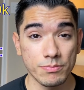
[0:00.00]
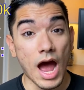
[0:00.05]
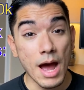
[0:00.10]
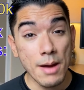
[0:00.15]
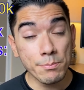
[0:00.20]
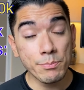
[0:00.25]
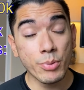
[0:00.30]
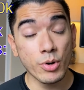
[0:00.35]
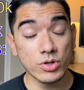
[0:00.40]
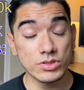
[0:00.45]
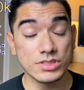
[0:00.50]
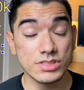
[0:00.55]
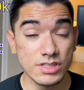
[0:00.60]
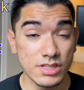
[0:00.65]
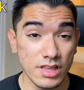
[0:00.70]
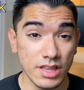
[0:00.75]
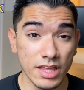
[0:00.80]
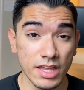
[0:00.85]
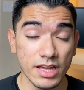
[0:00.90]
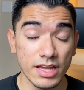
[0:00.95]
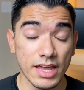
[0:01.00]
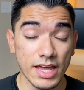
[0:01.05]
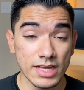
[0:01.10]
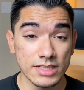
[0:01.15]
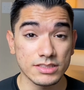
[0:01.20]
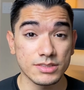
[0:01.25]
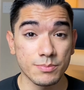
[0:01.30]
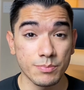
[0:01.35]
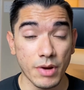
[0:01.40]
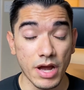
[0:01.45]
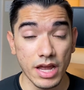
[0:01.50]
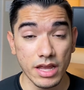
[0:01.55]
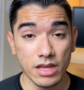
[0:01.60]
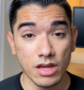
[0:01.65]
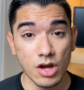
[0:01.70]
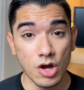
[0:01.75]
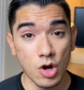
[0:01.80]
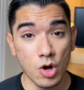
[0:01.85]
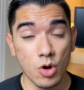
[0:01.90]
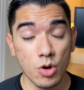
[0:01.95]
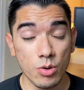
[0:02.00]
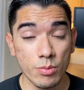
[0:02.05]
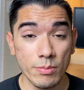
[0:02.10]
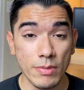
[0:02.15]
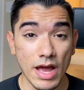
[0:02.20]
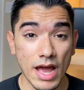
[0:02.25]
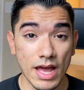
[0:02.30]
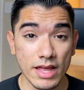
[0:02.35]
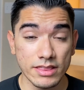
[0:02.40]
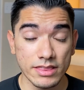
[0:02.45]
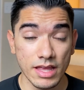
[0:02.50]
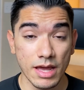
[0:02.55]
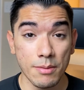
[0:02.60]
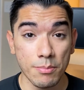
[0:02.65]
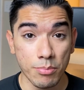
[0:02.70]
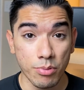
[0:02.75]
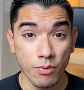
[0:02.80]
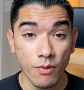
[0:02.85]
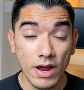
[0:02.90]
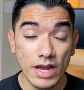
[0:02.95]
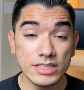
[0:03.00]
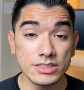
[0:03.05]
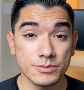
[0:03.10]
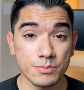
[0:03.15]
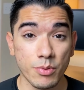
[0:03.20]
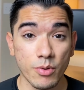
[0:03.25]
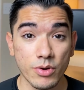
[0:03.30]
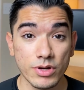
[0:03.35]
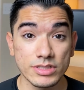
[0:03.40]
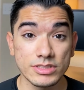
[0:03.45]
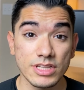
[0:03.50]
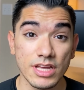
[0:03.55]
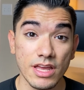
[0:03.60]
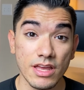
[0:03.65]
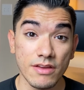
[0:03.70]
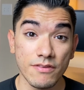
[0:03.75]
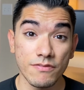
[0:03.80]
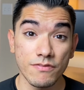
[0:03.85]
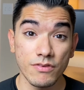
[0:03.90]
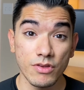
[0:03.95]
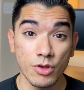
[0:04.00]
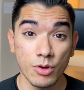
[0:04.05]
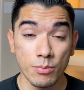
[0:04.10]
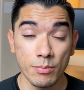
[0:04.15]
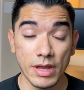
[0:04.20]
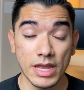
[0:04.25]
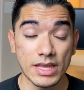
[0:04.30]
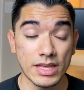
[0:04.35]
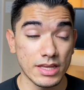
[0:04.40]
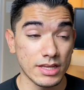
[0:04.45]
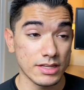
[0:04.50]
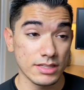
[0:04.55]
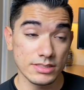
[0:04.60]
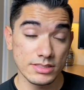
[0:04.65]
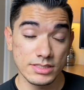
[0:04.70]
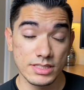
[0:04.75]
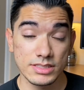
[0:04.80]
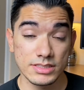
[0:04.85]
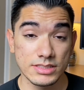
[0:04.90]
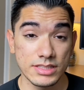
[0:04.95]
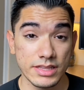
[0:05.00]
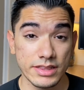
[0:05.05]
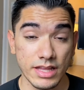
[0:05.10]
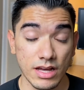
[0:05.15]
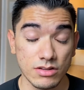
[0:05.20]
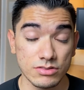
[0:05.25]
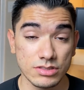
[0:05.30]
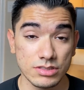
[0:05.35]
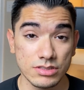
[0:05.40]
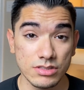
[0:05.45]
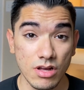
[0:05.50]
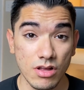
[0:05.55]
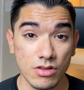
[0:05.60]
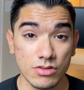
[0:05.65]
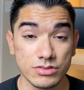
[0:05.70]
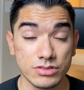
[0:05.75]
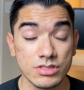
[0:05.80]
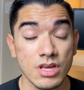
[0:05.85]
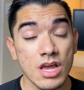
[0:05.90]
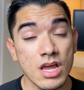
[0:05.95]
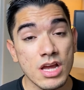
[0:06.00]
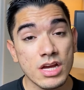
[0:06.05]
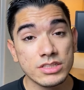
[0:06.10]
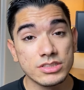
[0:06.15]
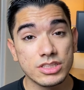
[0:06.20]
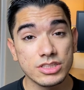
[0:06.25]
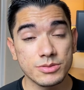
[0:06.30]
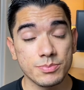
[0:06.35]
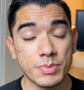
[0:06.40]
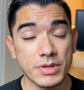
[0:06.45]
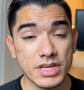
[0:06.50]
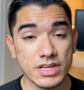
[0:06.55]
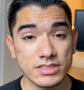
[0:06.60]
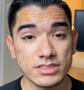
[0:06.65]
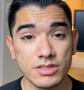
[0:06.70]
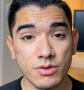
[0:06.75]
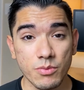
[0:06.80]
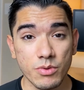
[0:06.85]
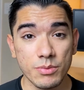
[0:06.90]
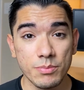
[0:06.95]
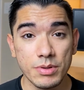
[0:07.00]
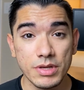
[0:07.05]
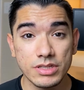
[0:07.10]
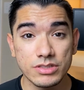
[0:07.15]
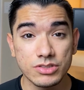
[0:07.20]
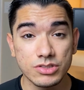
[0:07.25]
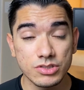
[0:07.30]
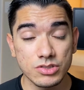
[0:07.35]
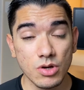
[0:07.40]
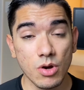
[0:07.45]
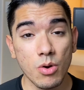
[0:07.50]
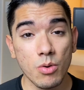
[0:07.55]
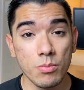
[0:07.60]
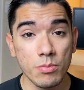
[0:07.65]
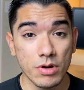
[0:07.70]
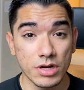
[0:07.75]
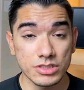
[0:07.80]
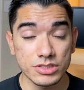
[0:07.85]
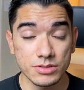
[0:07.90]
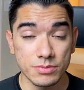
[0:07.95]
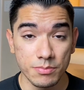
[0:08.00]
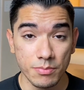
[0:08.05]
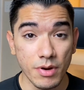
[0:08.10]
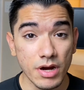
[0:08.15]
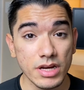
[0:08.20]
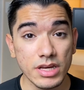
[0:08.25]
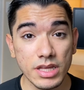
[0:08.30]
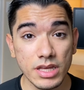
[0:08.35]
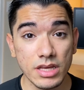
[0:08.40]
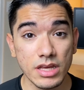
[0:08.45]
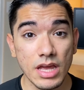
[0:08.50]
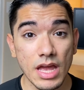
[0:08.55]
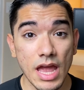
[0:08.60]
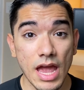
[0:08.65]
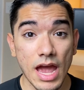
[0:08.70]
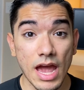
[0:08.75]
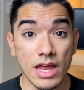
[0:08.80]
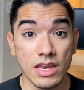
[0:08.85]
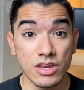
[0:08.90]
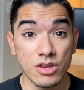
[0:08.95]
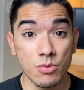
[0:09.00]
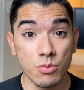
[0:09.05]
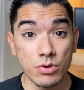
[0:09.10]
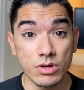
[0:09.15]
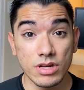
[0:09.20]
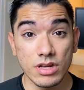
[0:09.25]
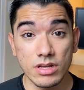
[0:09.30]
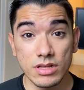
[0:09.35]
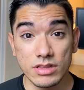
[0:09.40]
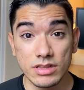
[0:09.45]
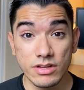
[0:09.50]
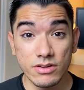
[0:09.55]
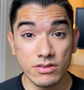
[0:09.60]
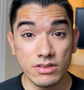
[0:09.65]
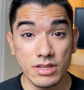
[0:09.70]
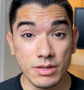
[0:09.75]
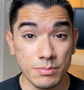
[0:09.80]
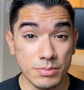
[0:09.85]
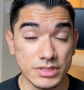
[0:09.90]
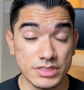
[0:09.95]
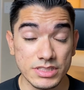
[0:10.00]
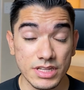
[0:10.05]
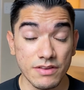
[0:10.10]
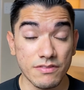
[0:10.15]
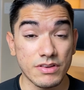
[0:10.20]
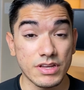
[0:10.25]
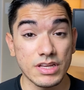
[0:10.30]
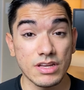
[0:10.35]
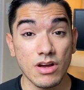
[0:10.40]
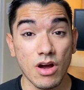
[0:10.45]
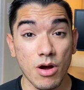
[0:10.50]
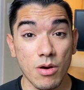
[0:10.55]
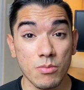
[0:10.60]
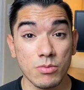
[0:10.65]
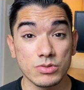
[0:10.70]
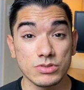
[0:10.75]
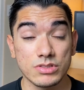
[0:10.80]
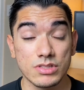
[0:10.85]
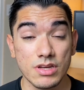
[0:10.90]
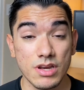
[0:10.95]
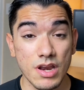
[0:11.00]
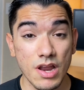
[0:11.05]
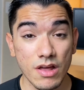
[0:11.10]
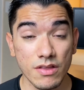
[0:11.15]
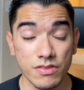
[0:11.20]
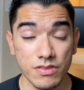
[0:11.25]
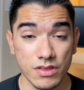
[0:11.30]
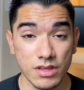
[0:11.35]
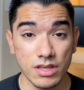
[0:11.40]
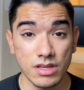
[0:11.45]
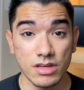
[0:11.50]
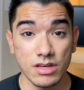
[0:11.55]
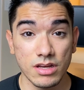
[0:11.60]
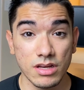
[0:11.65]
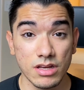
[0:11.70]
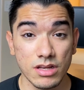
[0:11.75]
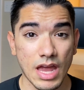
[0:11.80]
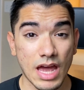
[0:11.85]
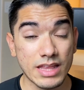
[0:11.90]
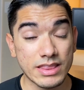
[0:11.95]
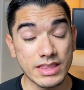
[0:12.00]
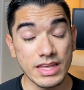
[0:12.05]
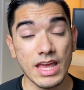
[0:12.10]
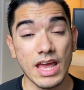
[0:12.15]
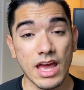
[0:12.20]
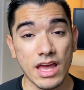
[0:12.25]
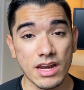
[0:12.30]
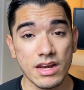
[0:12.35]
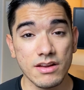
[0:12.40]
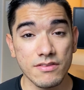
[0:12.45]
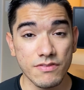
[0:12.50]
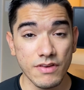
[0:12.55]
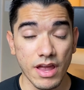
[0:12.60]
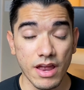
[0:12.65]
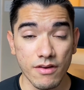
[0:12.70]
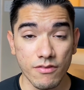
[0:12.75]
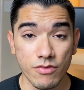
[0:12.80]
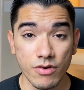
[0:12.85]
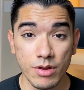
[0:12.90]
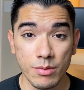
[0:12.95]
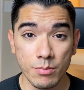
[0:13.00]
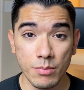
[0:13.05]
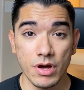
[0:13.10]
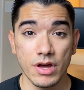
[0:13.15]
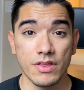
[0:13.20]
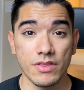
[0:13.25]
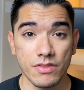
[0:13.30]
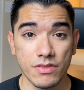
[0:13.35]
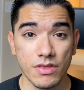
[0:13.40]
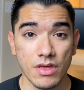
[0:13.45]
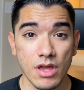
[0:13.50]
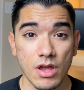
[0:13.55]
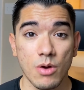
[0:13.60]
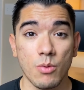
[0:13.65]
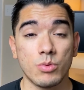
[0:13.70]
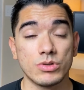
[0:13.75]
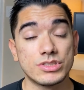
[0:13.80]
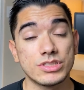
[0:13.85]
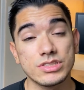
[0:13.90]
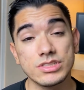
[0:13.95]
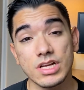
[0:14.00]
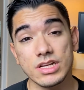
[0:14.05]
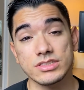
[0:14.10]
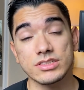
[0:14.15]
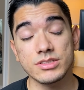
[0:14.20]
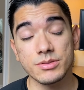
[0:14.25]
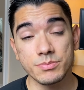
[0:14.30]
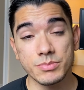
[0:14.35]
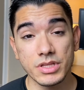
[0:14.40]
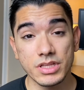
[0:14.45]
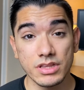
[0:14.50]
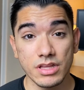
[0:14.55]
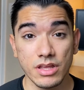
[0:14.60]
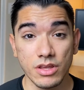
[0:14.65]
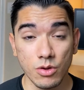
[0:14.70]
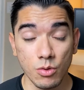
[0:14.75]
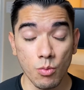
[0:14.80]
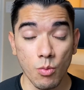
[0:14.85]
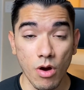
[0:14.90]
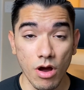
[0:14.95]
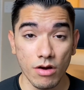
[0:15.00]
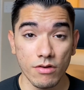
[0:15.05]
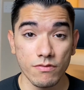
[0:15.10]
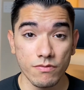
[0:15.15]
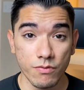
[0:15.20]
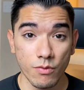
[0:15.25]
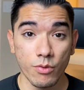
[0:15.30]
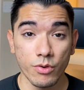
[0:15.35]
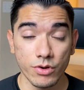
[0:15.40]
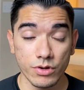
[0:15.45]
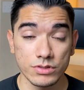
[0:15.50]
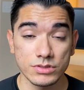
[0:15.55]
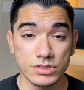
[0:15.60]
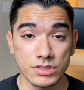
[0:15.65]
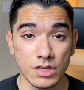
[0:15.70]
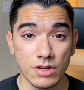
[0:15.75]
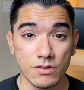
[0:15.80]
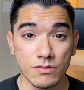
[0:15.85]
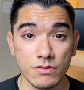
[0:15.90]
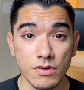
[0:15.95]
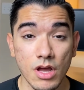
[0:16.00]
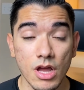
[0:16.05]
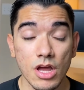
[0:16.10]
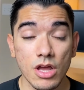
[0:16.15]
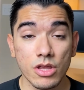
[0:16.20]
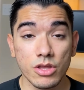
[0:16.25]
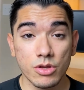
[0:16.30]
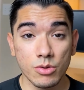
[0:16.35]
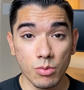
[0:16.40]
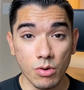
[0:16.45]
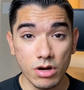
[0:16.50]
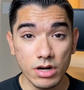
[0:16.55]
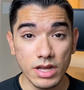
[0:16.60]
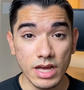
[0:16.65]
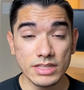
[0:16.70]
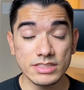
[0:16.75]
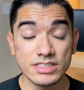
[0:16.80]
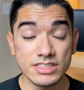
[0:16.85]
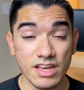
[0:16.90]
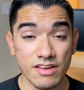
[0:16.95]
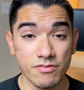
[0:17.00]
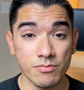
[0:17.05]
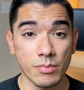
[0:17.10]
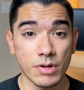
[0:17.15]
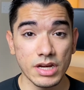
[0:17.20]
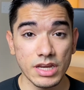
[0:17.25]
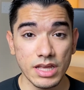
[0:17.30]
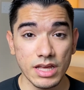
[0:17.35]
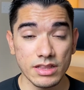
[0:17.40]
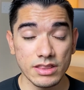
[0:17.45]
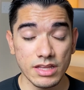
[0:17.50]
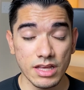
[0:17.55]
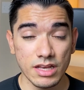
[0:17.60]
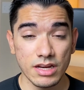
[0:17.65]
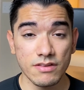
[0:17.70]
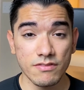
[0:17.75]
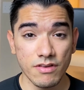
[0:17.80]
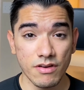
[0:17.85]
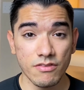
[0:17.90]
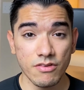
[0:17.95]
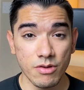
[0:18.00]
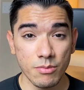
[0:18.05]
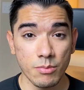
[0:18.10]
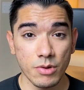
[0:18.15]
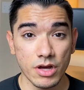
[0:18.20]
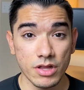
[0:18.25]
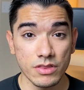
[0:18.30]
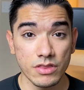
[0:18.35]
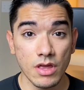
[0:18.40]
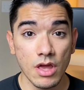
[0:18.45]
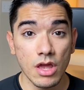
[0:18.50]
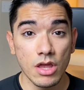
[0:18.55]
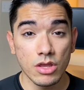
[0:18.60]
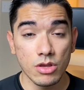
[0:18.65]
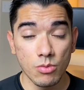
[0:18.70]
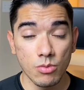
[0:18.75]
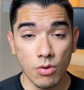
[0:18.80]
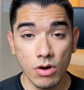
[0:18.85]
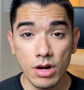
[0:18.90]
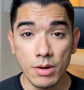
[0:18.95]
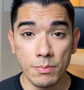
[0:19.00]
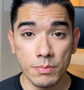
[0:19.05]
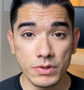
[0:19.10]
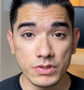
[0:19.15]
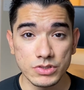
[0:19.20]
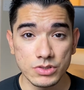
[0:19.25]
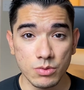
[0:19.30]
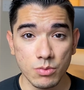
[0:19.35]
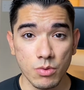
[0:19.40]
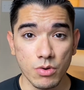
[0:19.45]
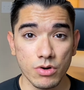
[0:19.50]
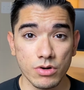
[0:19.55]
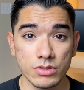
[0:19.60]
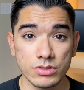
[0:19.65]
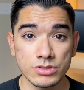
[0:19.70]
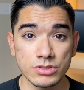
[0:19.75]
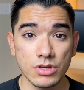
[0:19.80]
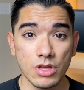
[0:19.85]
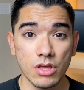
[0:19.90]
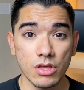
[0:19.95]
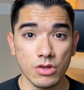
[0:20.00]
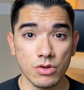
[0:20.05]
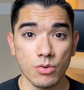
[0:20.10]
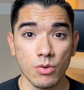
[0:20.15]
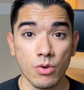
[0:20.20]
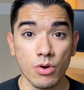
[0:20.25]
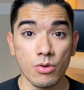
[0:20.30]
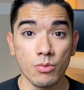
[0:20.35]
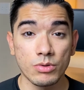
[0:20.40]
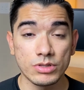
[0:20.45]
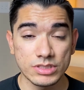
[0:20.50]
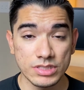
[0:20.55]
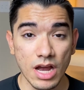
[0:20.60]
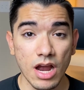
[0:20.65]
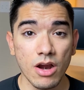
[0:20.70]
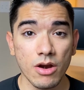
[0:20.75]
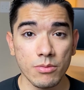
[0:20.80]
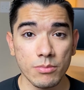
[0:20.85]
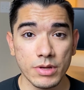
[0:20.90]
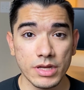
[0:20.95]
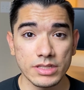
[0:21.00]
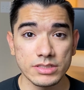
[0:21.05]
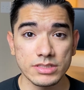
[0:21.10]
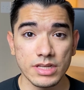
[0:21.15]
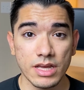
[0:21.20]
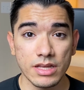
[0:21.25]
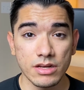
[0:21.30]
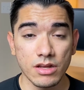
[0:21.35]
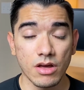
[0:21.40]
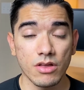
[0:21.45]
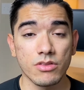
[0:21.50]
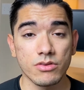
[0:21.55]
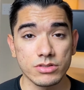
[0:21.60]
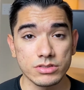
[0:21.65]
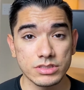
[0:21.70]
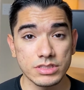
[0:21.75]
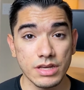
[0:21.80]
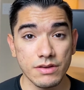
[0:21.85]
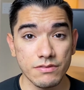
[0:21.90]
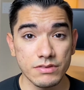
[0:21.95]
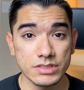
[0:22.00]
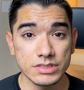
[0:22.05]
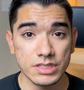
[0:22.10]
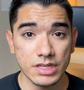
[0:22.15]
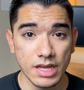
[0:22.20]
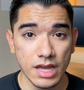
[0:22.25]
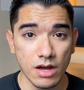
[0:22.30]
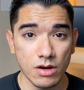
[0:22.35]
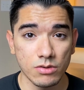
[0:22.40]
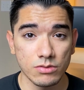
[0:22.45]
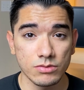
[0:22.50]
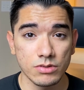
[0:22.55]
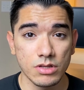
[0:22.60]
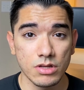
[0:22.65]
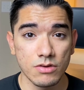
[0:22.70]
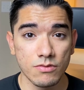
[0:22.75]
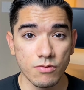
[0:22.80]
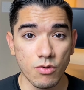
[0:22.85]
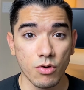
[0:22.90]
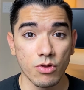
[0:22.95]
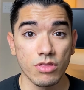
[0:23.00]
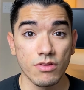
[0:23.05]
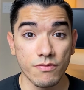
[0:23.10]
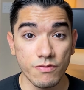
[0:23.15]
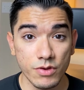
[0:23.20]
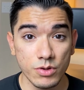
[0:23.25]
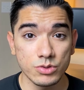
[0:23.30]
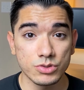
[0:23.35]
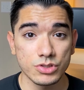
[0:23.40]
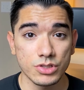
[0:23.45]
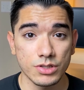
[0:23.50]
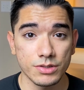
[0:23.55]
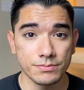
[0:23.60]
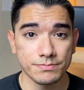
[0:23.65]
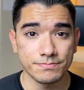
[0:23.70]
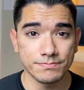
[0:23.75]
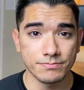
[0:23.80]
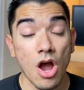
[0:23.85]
I'm personally against buying a home at that price point if you're making $60,000, just because it would be so much money and you would literally be saving almost nothing at the end of every month, which is not something that you want for yourself. You want to save money at the end of every month. You want to put towards your retirement and other savings account for the future.